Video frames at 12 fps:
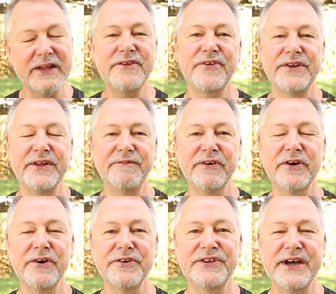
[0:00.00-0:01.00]
is a
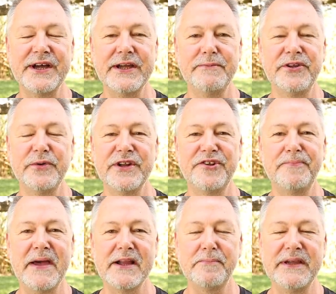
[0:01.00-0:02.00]
difficult time to
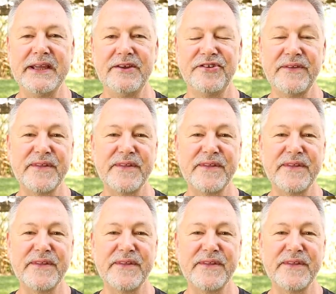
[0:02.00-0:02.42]
inspect bees.